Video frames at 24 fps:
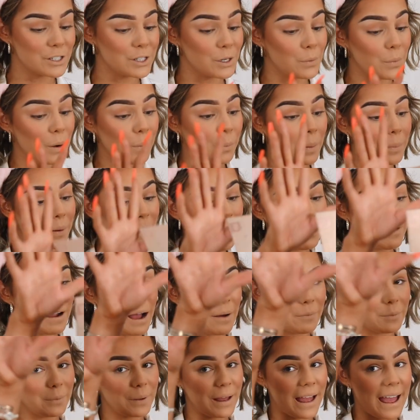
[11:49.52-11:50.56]
So we're whipping her
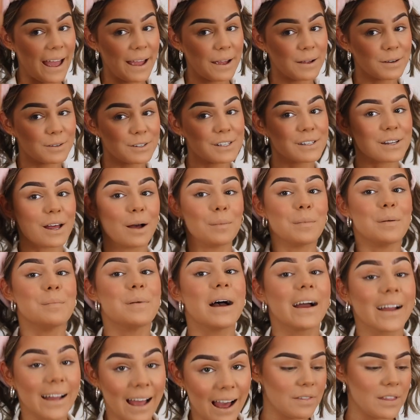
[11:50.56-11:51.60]
out, okay? She's coming
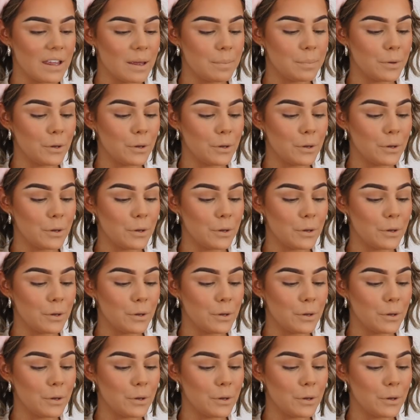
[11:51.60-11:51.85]
back out. The